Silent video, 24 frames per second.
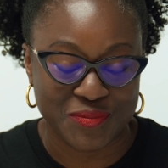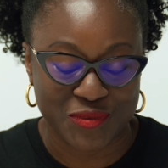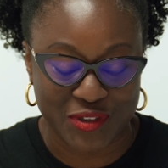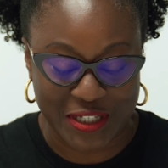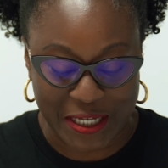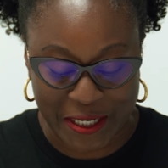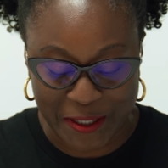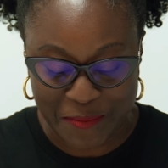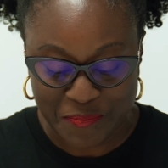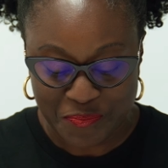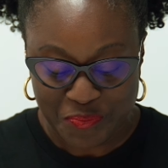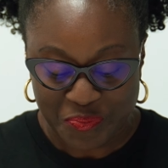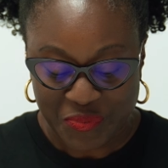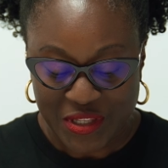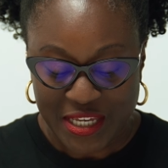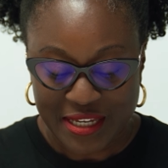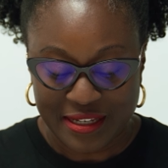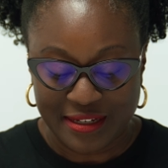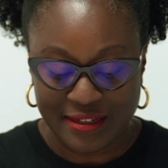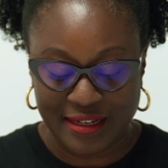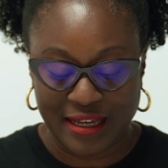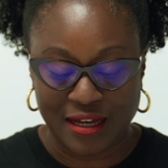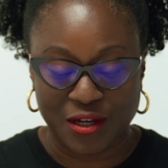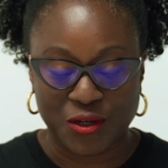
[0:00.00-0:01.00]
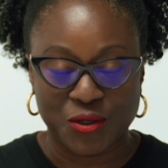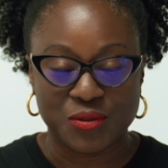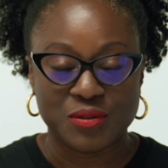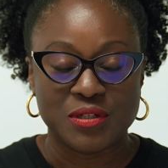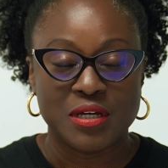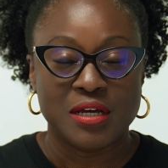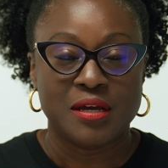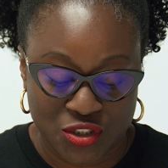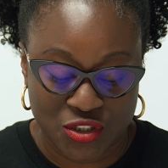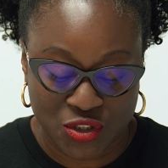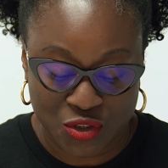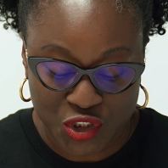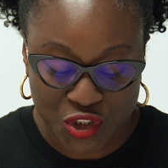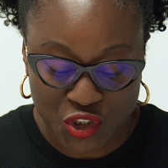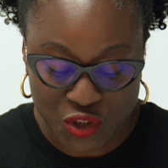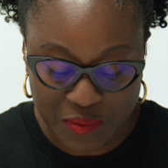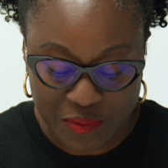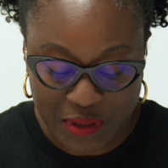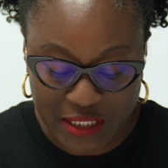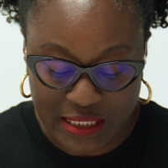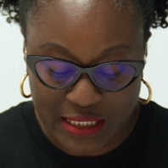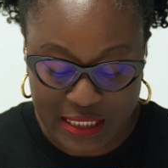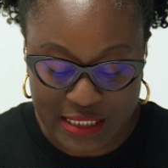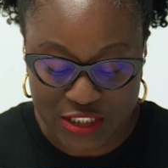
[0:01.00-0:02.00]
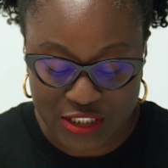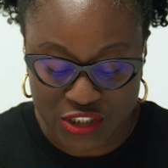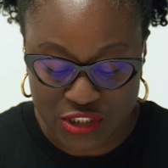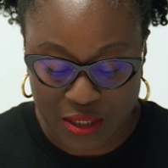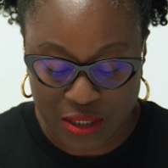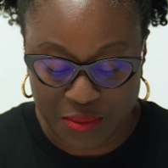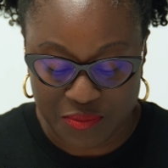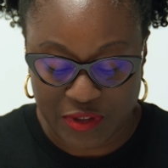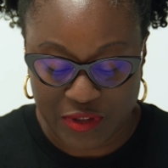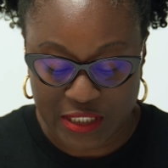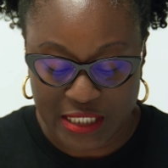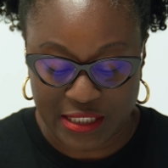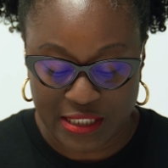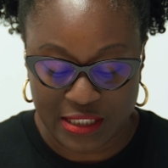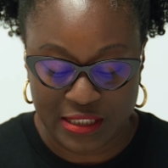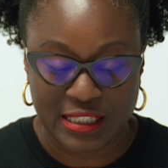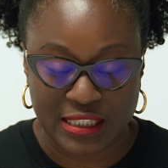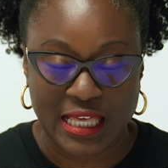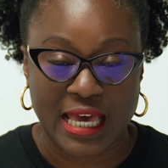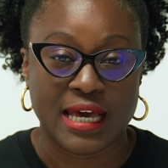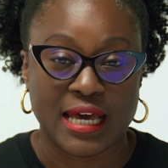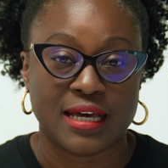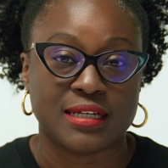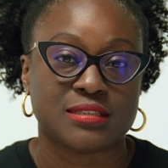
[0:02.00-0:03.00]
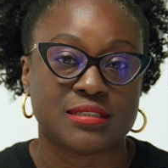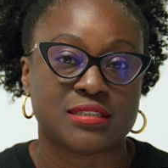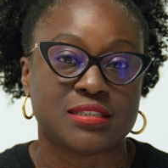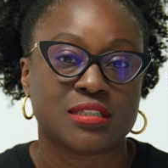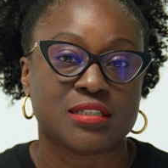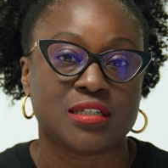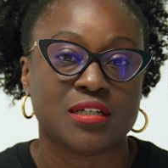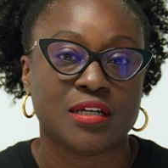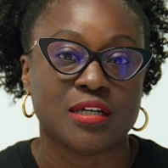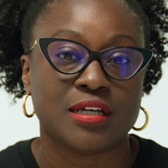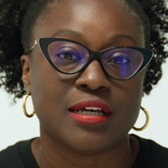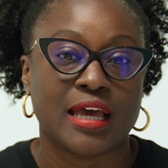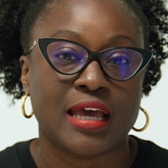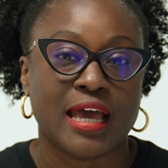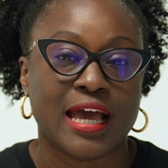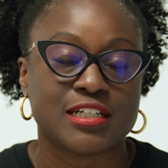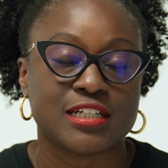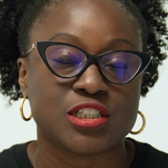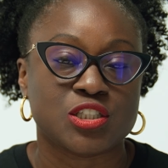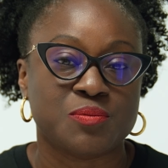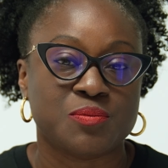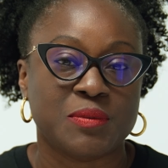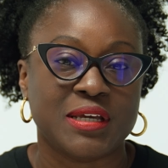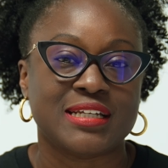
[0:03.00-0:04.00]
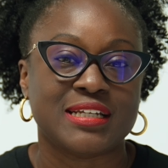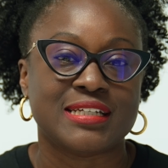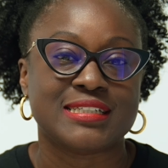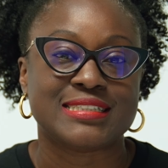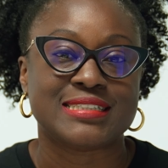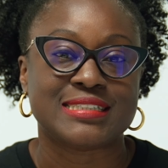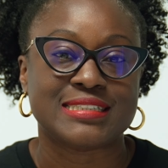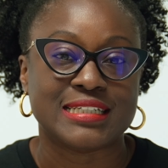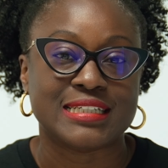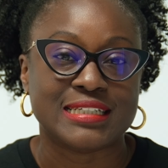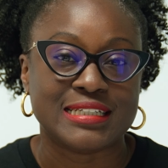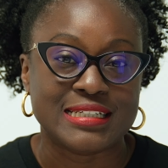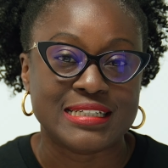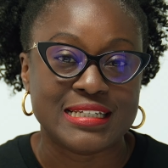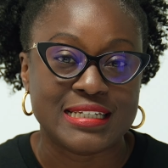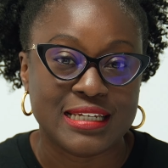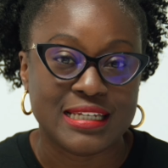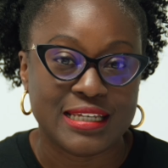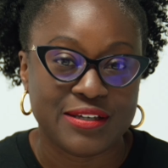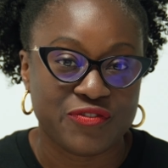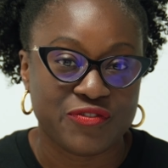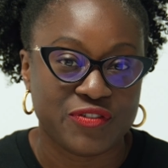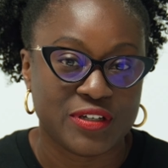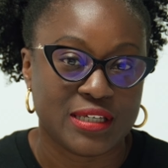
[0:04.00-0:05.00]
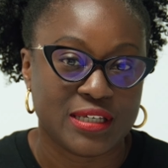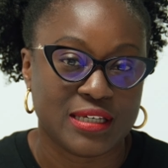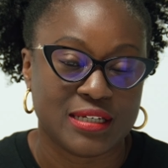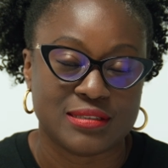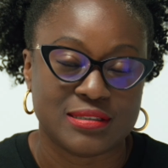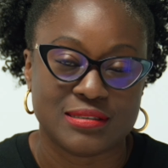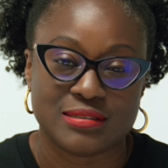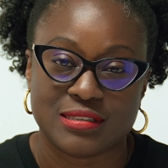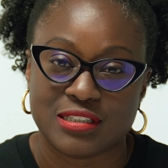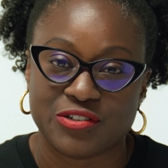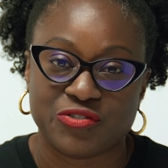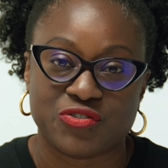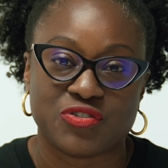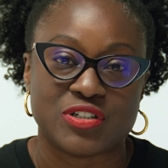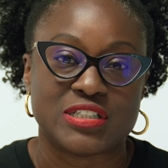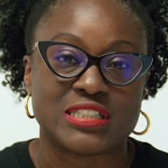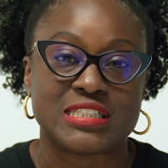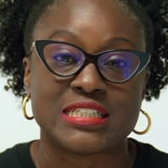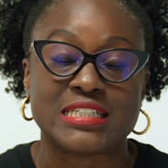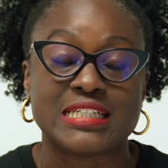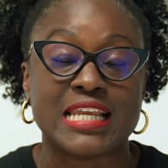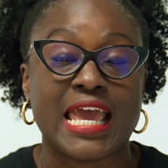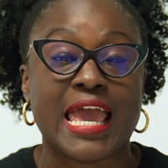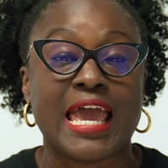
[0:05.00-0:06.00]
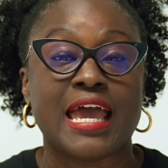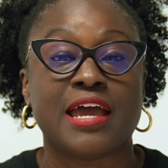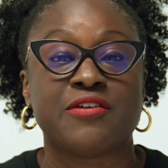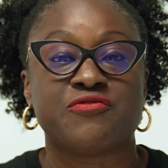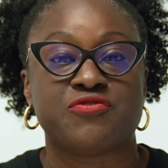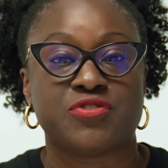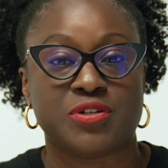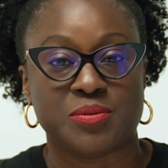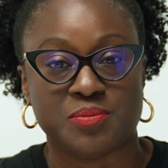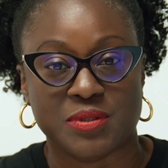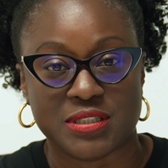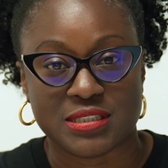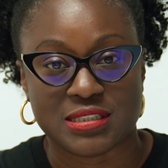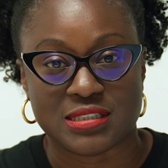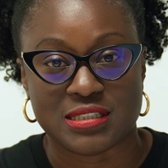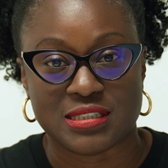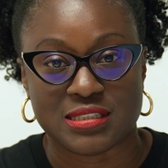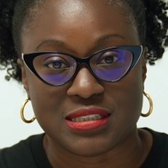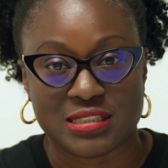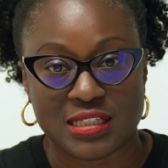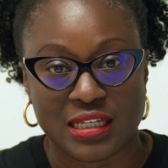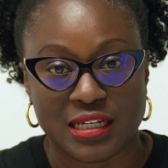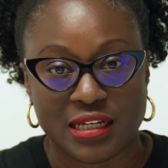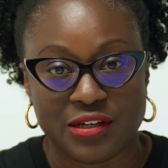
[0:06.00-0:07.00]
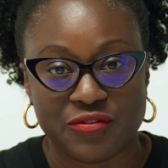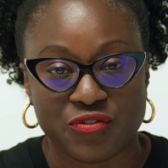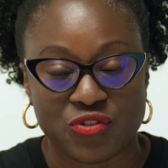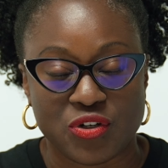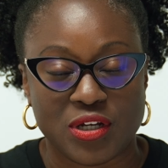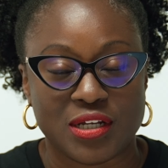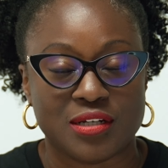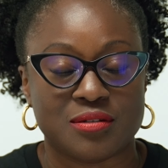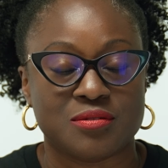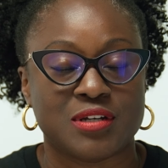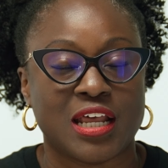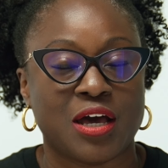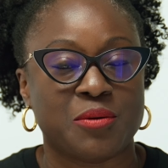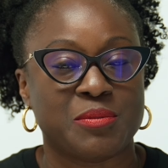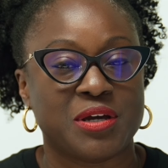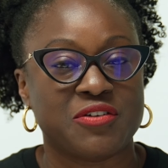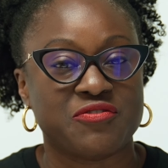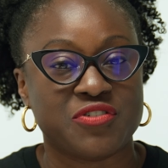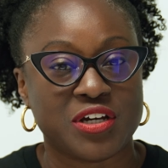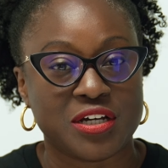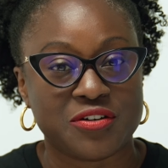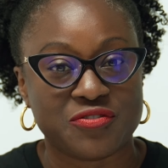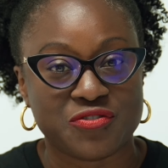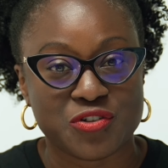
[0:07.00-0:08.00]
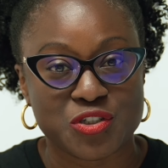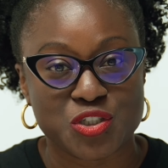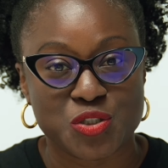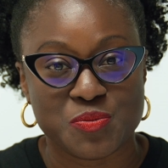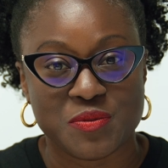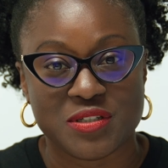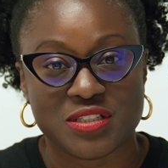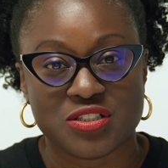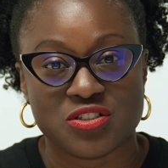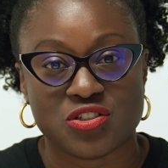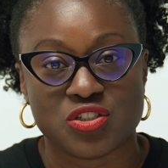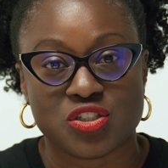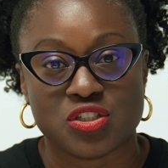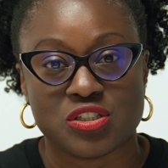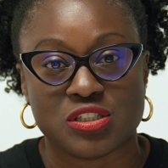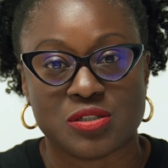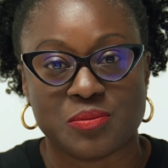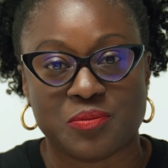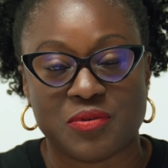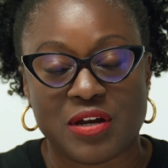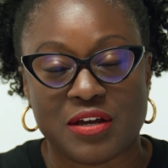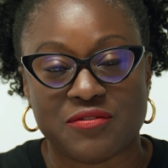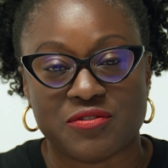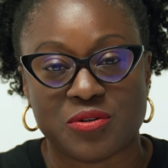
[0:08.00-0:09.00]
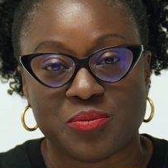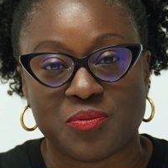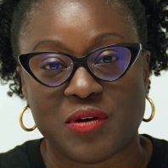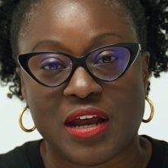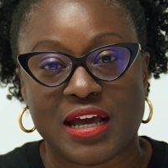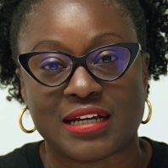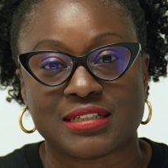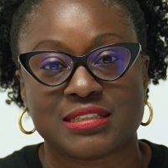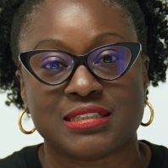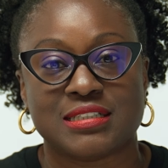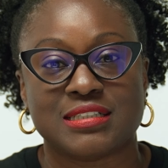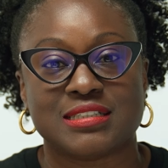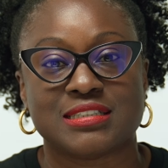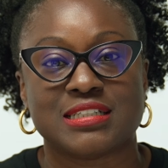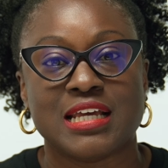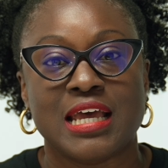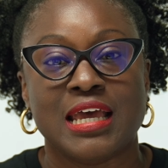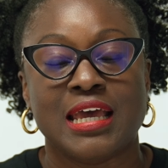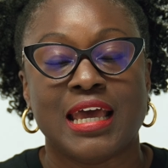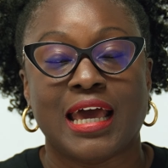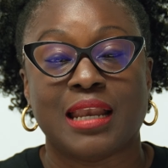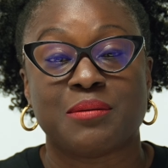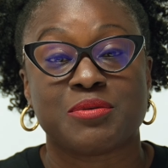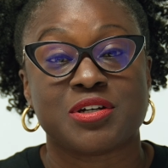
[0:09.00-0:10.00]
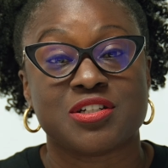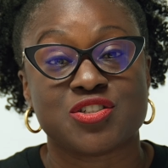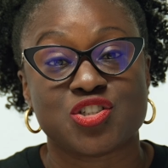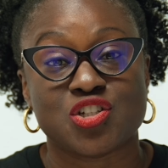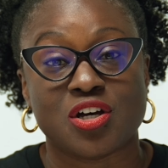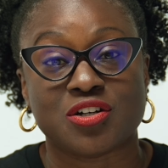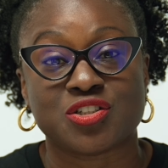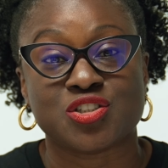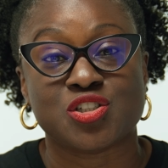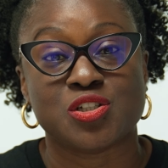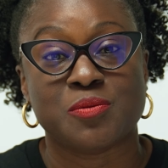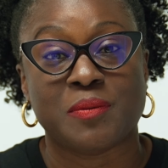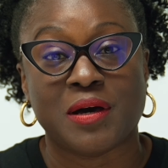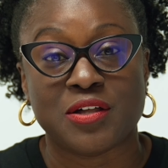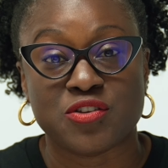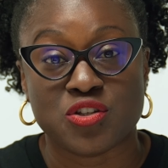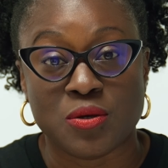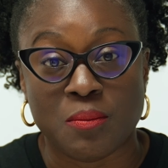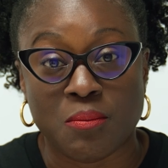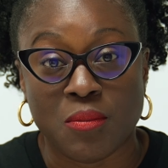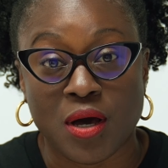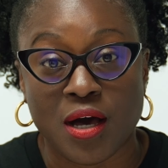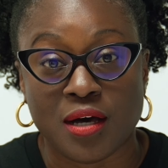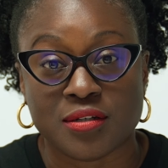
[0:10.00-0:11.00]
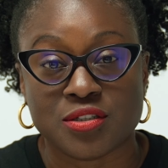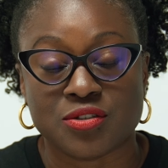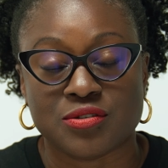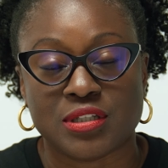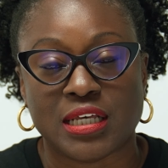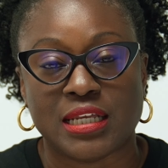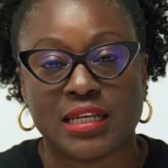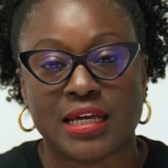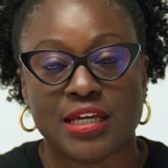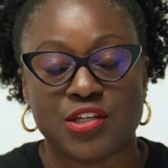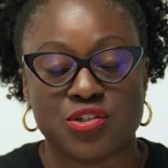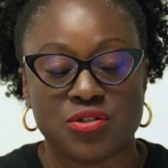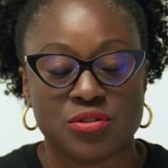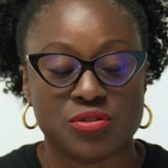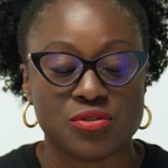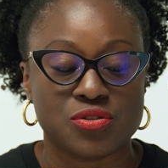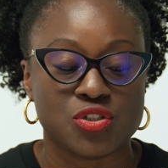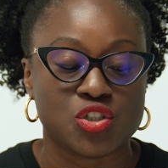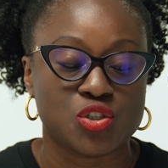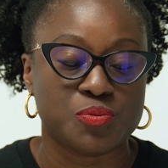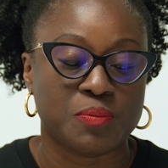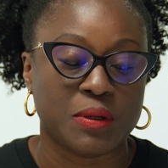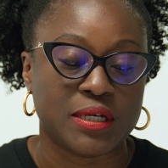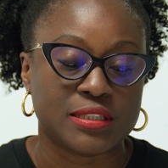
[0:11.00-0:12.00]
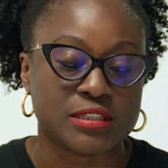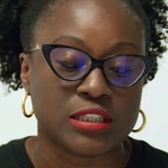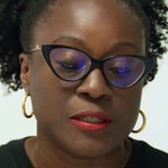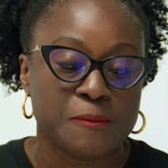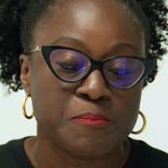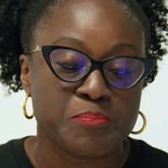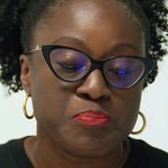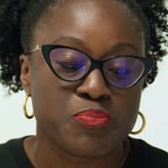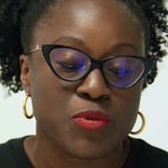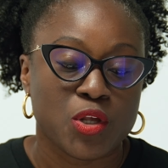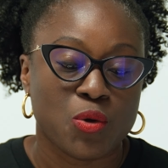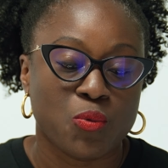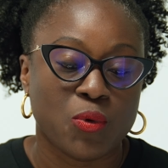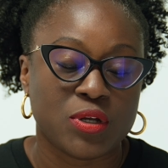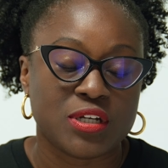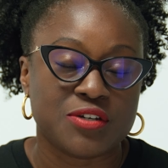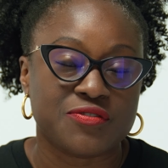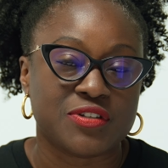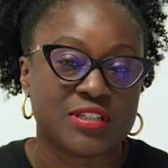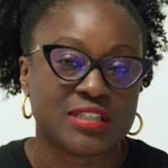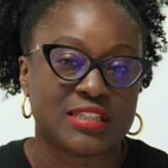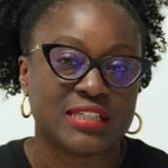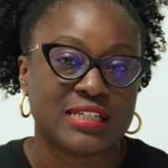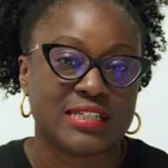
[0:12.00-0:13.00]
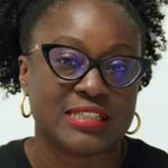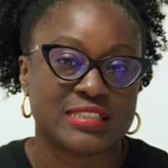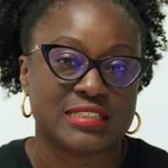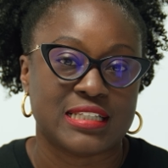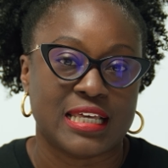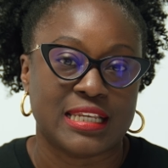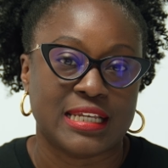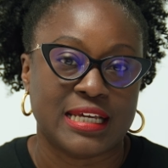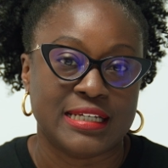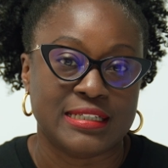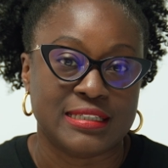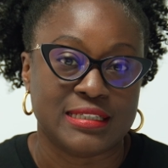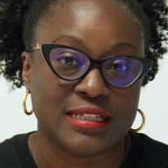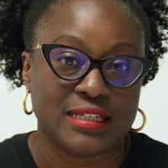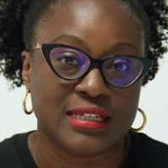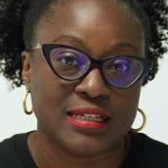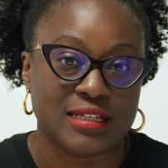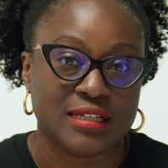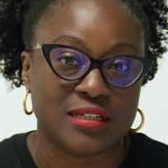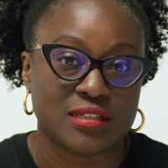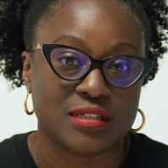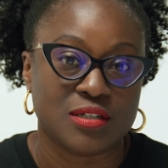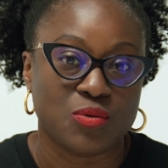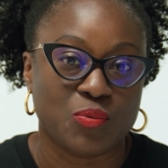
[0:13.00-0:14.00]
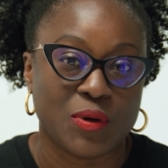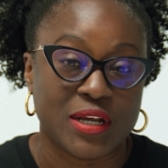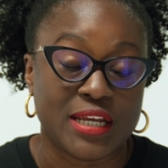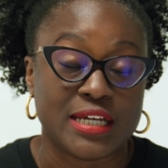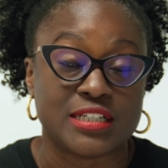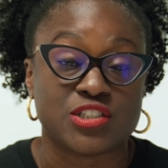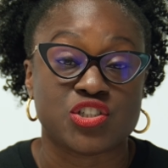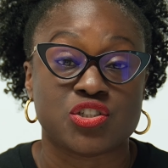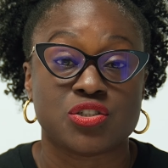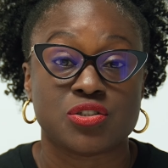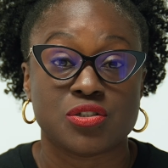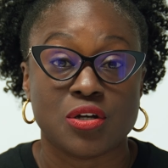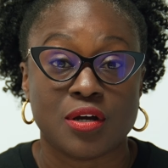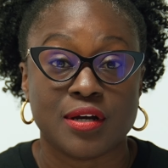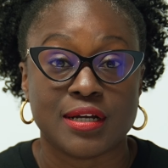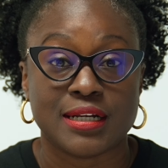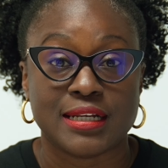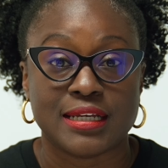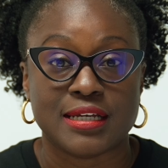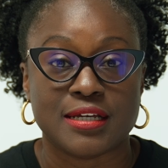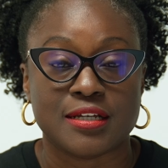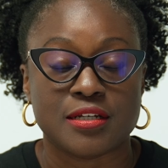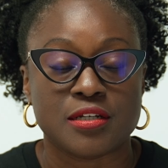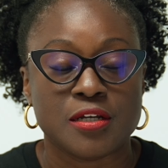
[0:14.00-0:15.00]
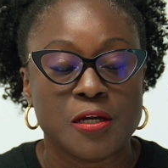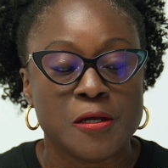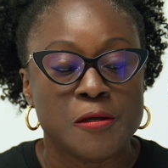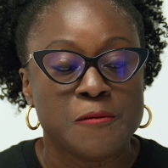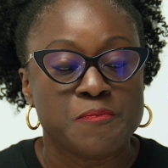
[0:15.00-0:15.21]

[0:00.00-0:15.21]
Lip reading: Okay. Now, social media is something that has made a significant difference in every business that I've run. Now, my very first business is a private practice, and I'm going to talk to you about the model that I used. But one of the things that I did when I started